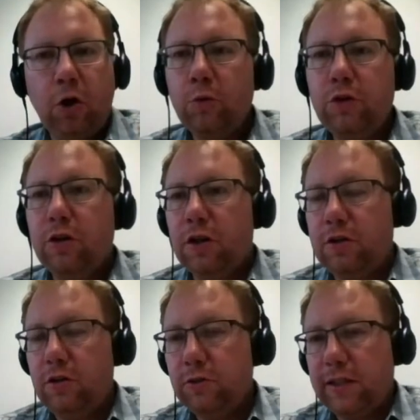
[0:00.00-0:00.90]
oh, you're
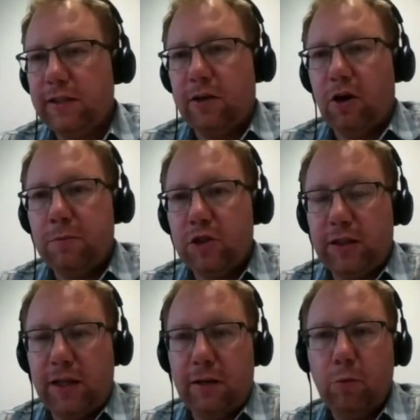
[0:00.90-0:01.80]
not using that
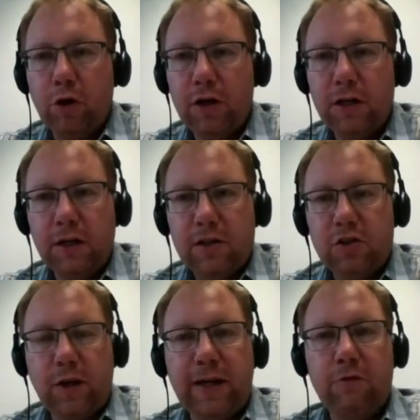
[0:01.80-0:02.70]
object anymore, so
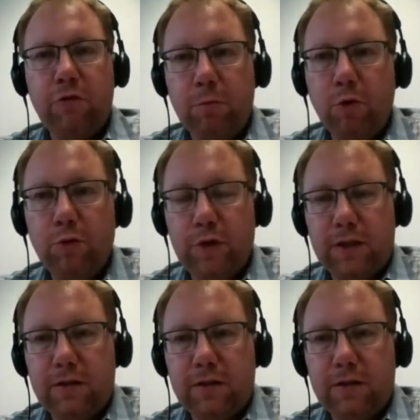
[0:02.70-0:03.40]
I can remove it.